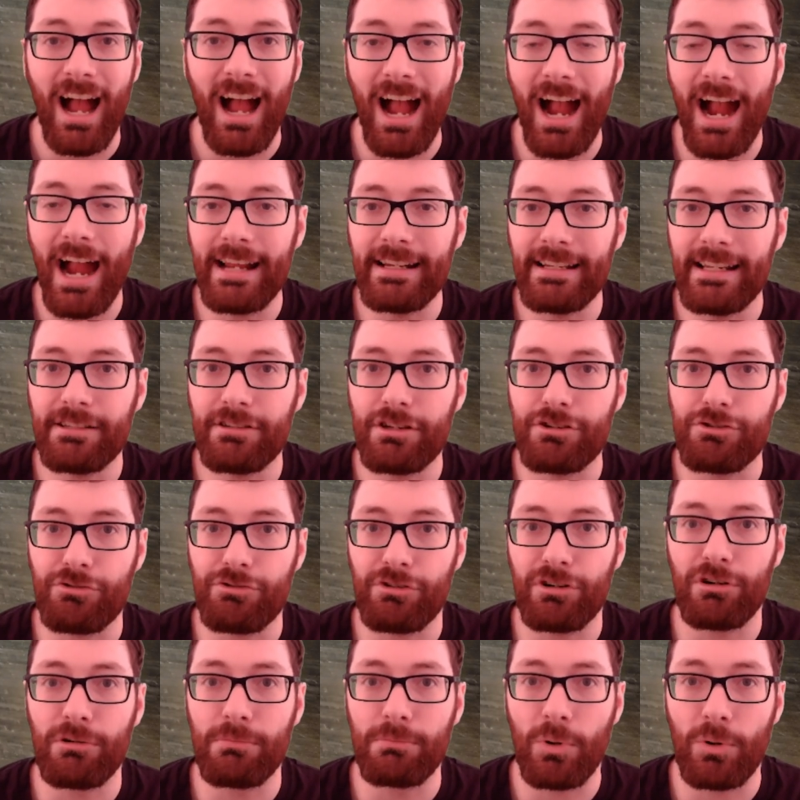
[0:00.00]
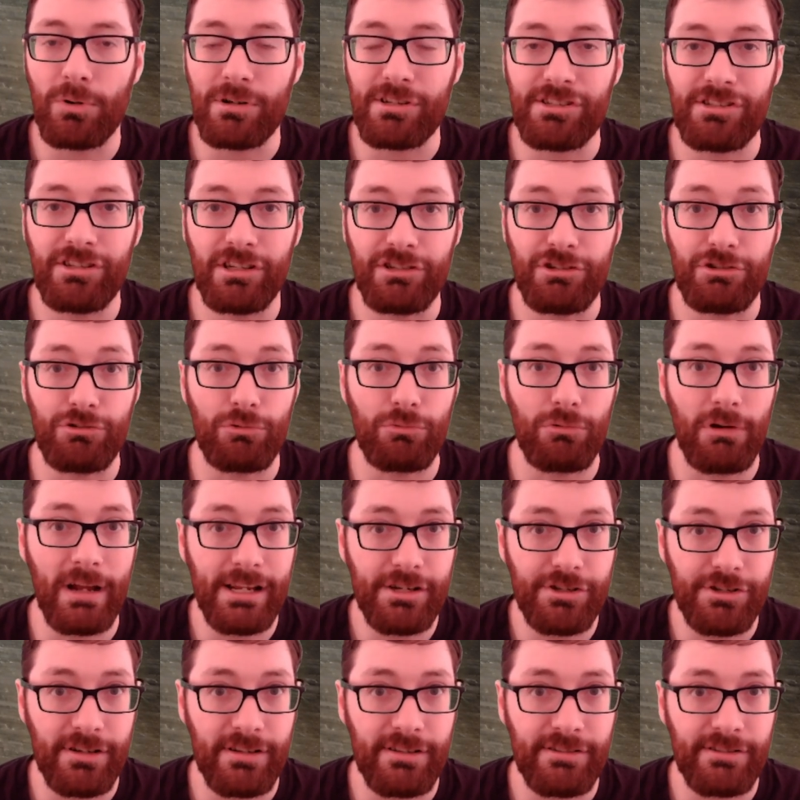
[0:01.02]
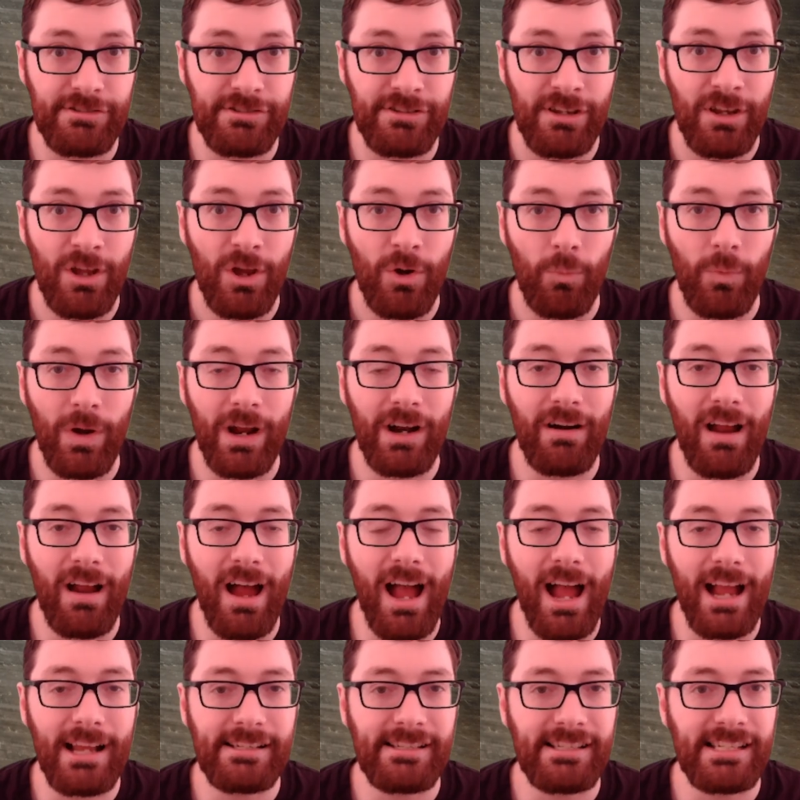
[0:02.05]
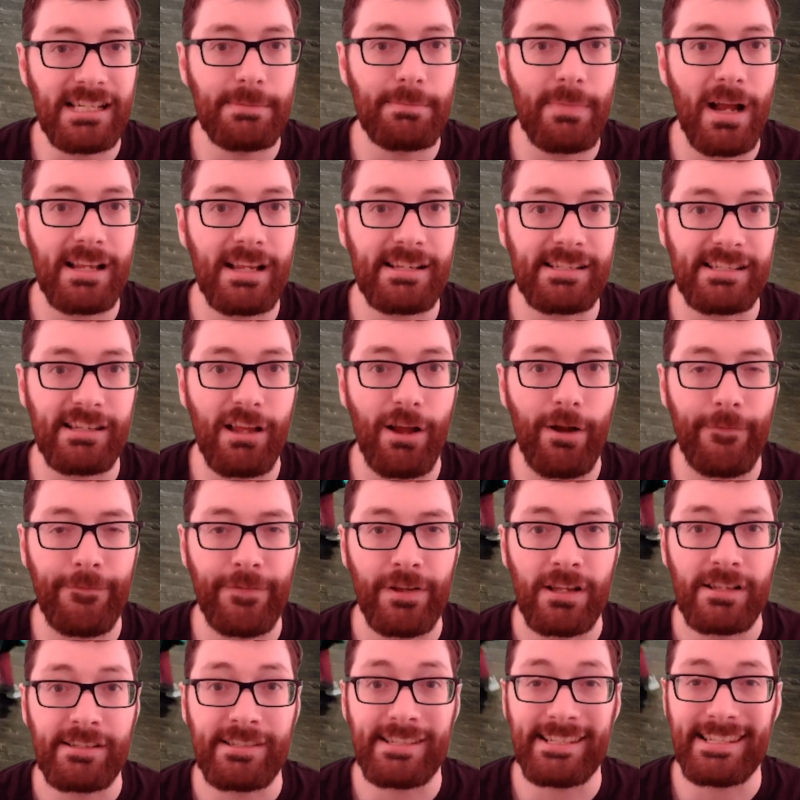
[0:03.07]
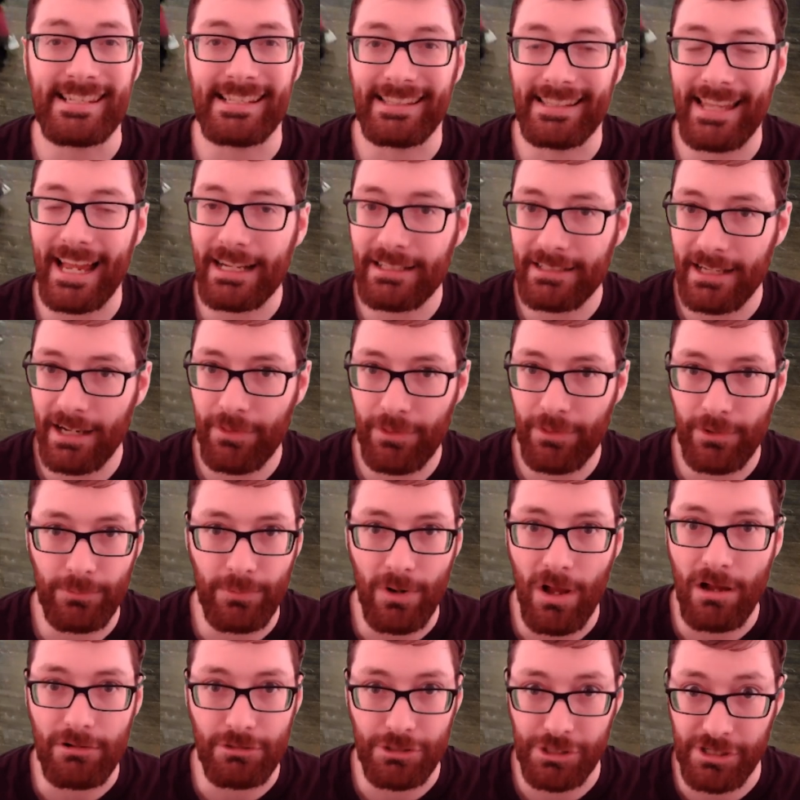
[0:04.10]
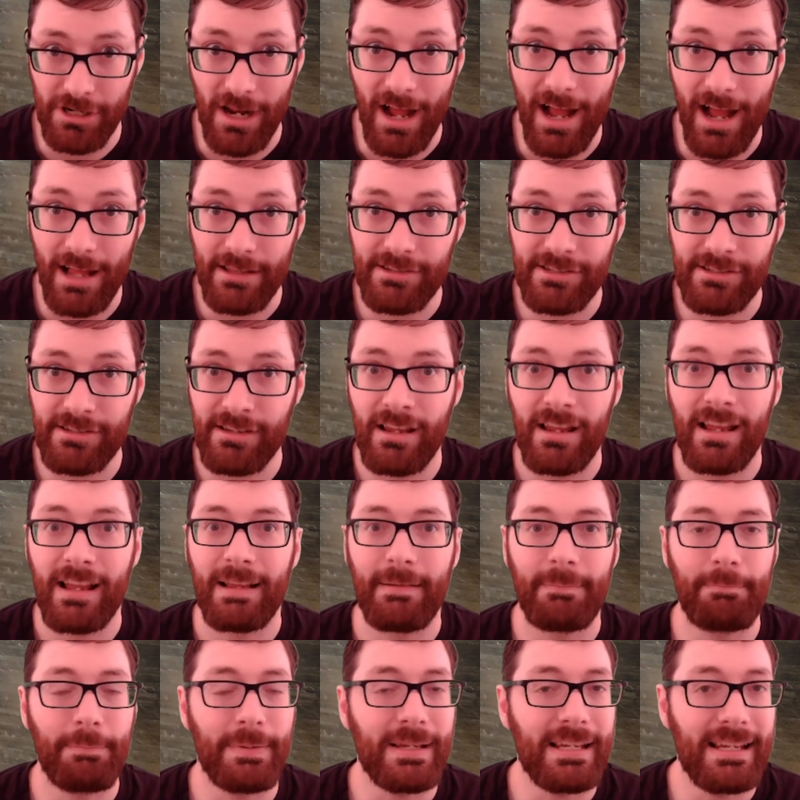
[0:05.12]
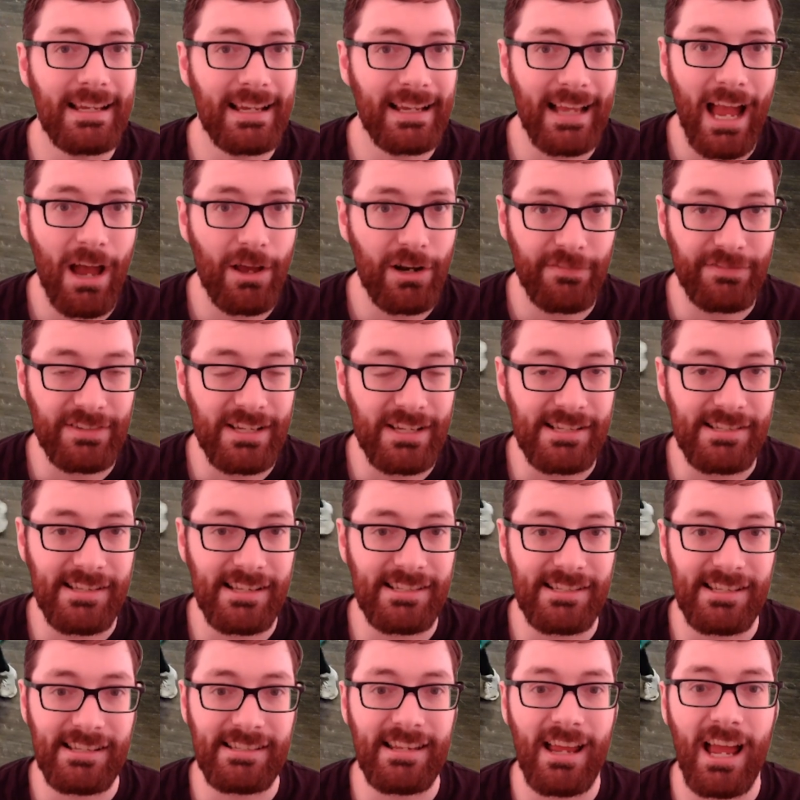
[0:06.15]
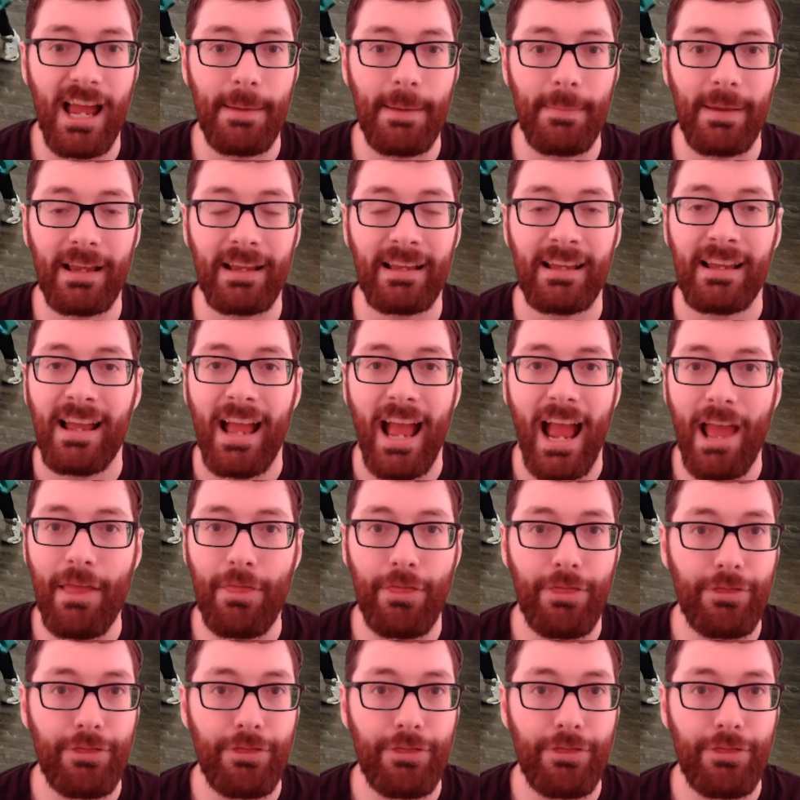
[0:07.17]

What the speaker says: I need to drill more situations where I see myself selecting the wrong shots, being out of distance and timing, and